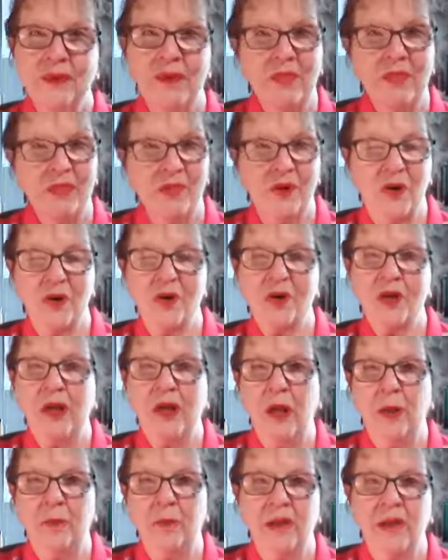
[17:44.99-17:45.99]
a third
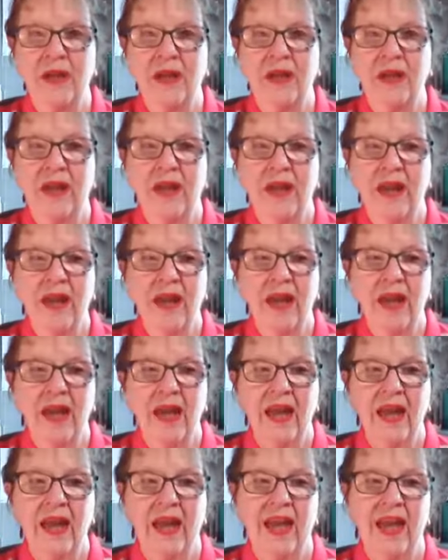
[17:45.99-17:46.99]
coming,
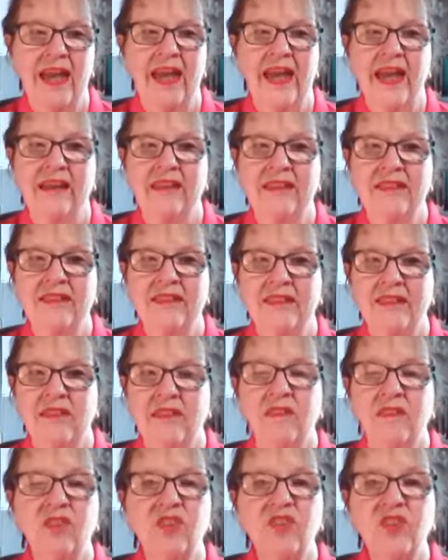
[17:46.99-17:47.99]
and
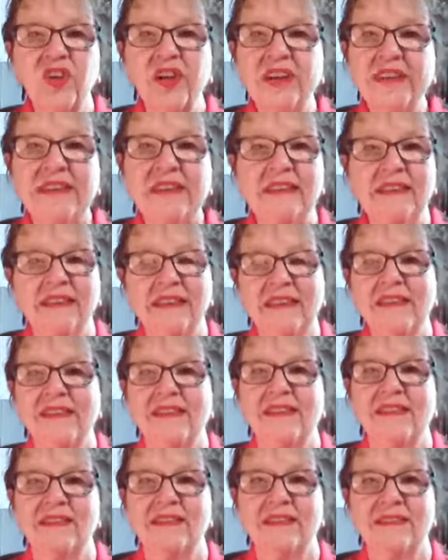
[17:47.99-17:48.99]

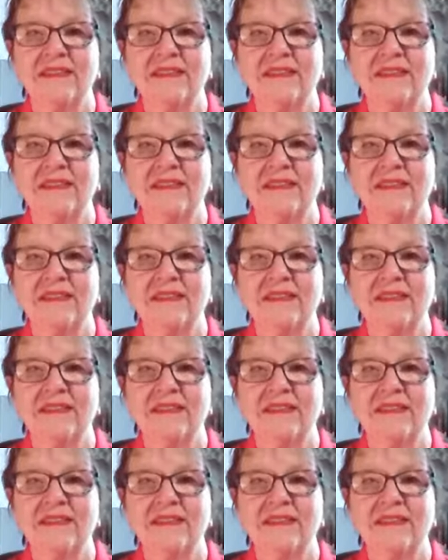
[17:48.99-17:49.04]
suddenly